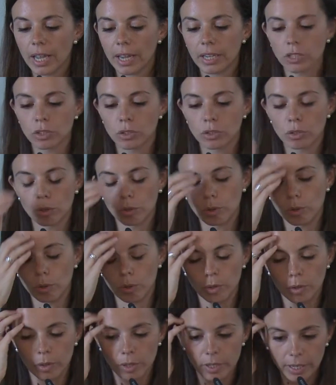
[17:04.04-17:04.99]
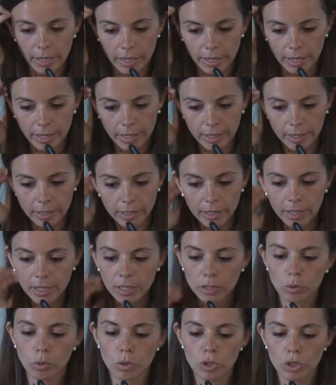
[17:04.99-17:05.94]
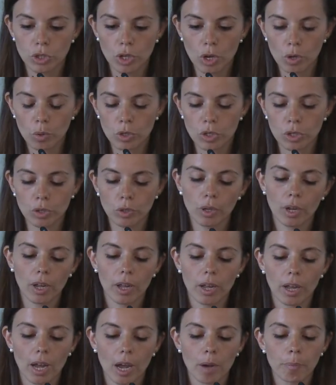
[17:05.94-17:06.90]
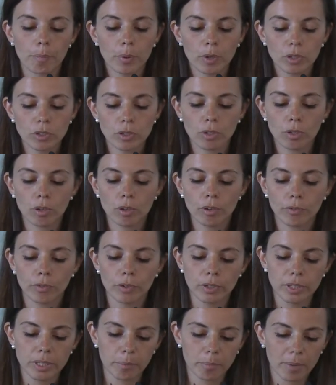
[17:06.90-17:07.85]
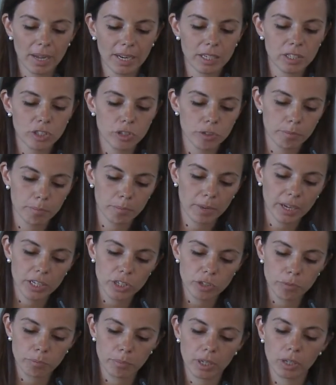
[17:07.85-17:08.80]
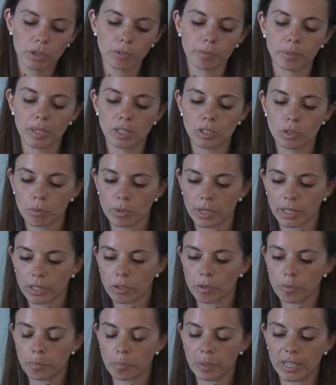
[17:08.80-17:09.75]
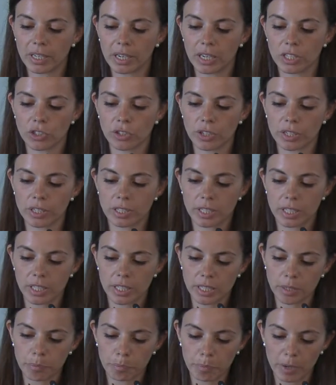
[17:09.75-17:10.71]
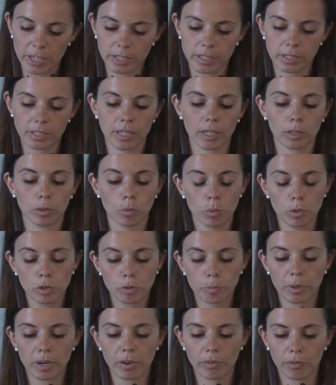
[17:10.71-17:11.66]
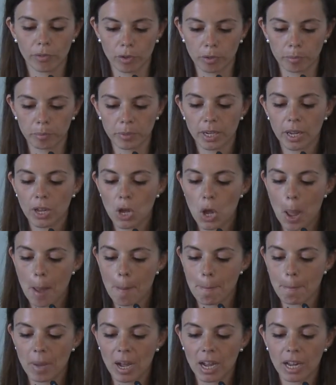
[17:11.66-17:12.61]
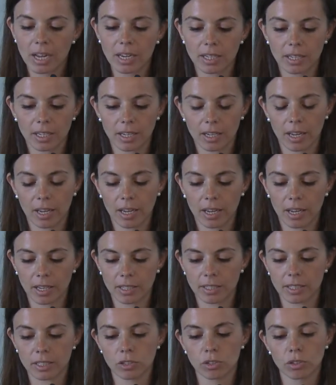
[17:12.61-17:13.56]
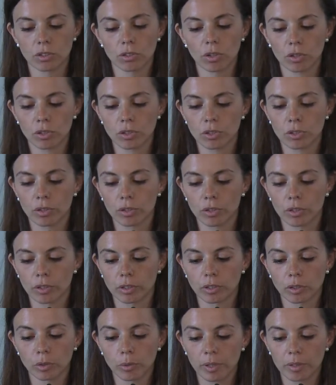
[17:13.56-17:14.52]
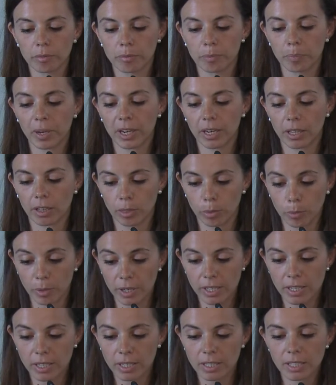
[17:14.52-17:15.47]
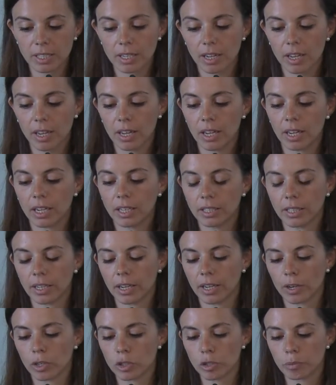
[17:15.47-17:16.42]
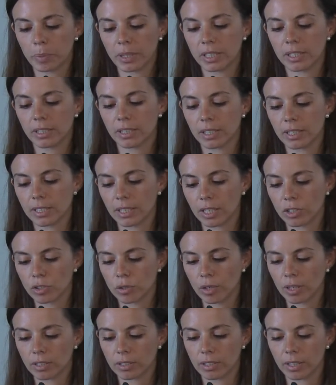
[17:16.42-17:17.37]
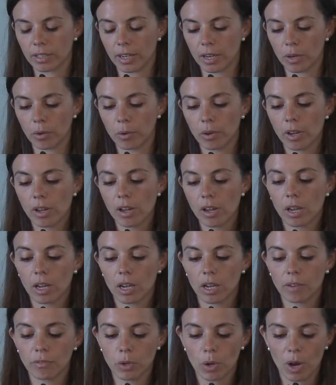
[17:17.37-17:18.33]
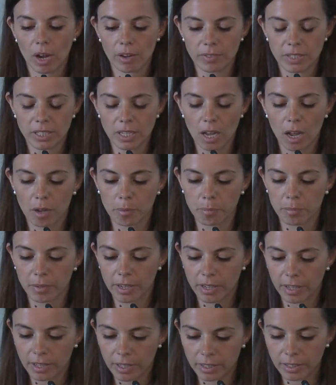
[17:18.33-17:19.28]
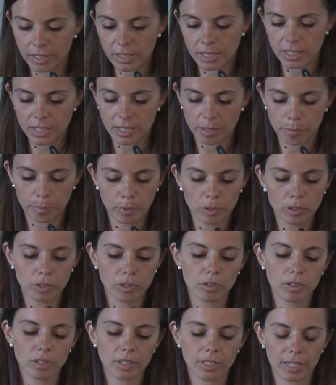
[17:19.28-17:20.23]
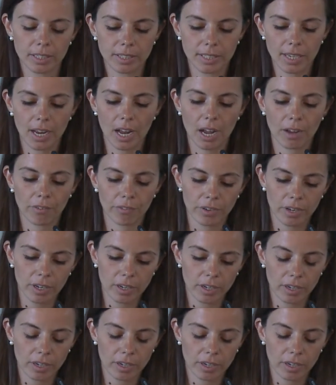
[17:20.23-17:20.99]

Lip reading: like to show you a protocol for the management of vascular complication in CDG patients that was performed by Dr. Pérez Dueñas in the Hospital San Joan de Déu. If you have some, this is the protocol that they have